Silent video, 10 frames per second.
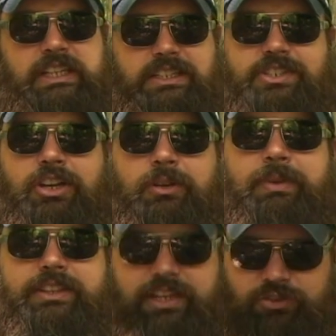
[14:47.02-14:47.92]
Let's talk
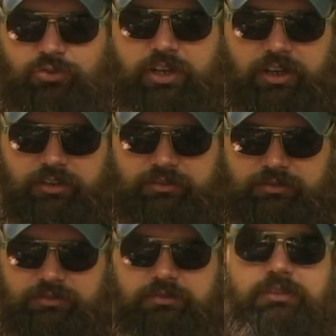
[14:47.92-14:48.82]
about that trigger.
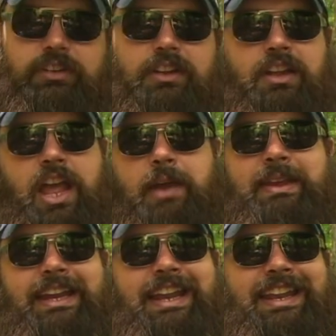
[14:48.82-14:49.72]
I
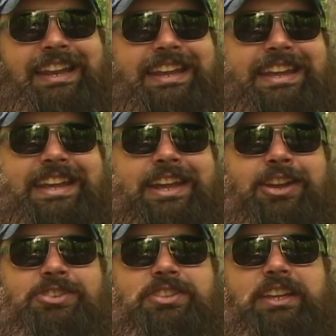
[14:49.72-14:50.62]
mean,
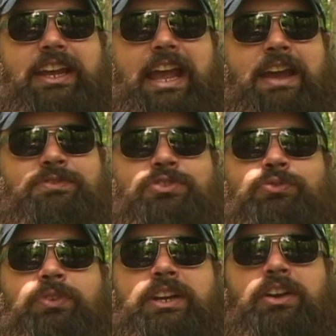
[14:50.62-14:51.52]
here's the thing. After
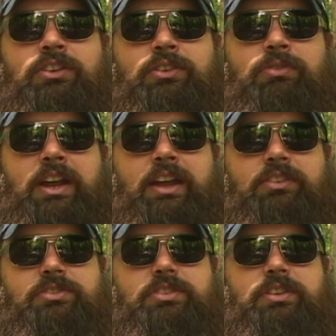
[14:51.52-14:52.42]
300
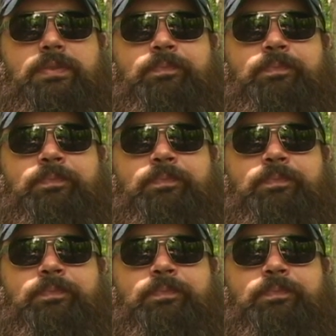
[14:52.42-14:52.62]
rounds,